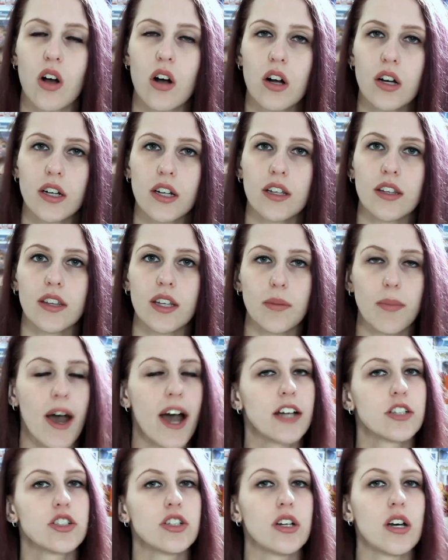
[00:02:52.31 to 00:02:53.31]
on the
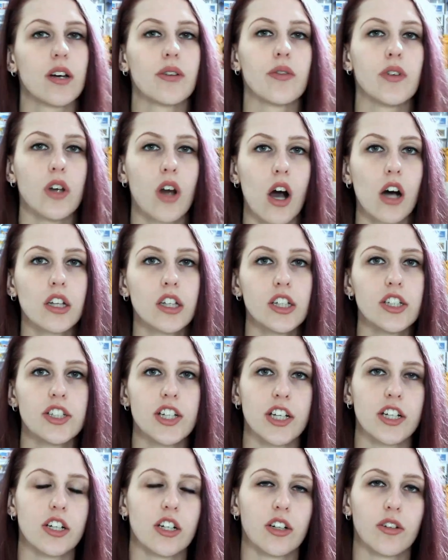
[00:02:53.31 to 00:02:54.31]
passion of knowledge
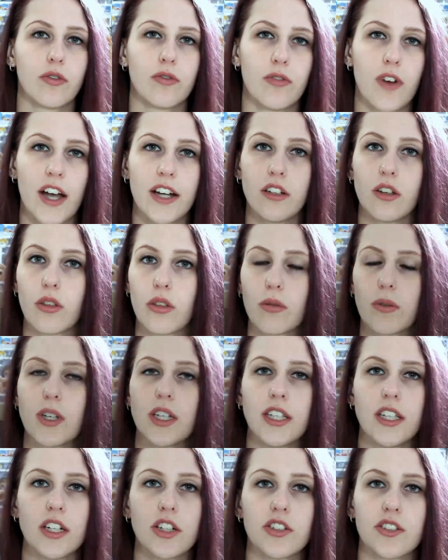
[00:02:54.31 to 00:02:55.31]
in her final 3
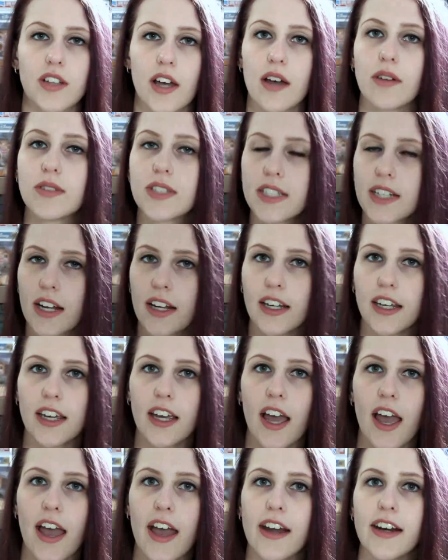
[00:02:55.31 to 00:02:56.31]
years of
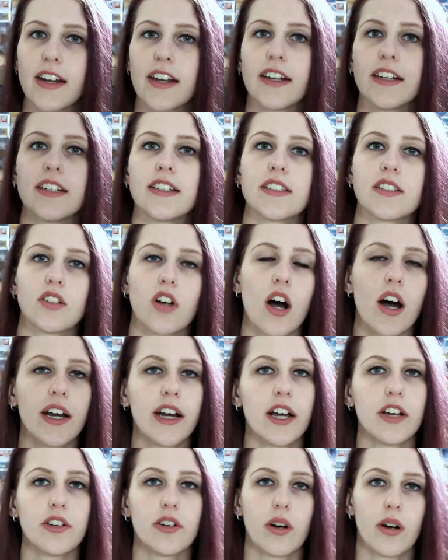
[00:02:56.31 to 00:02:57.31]
study, and it is taught
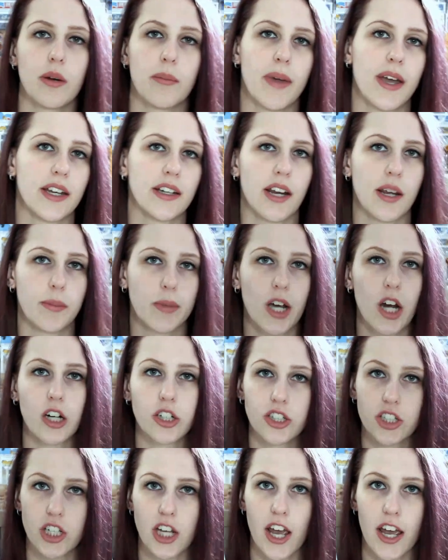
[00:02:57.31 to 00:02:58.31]
under a man named
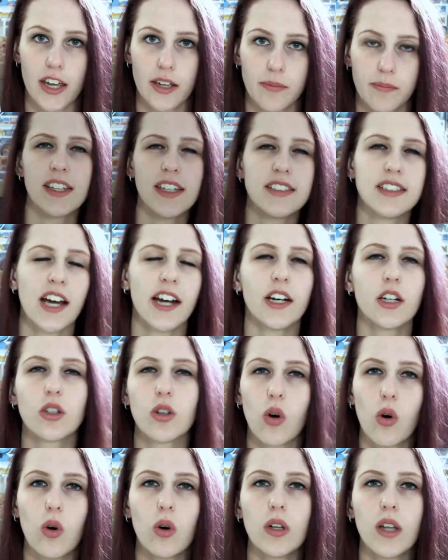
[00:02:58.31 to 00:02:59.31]
Cartier. The entire
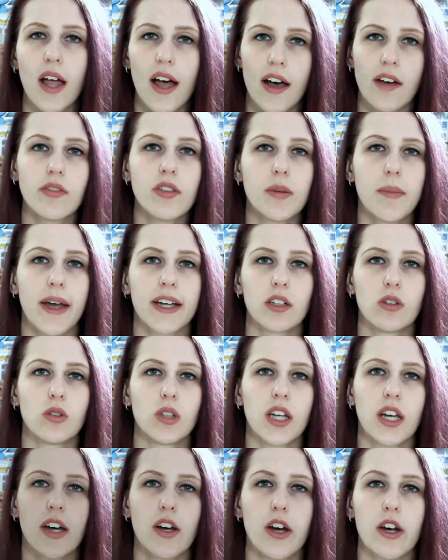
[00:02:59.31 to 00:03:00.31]
goal of the
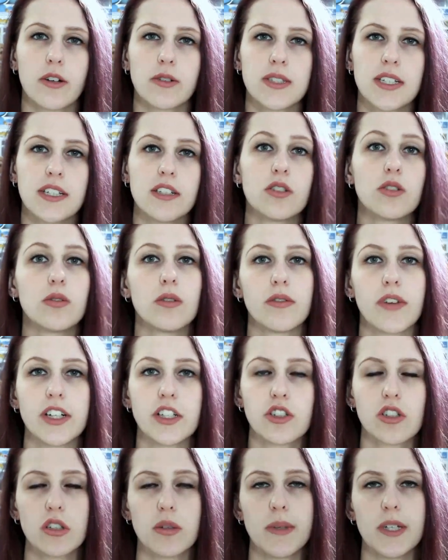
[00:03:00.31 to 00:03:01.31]
Magnolia House is to
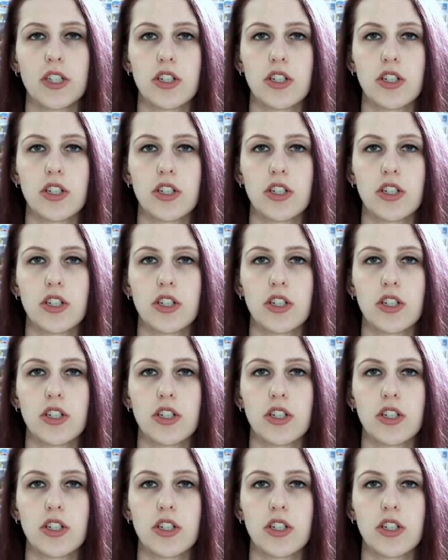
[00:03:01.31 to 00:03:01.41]
eventually be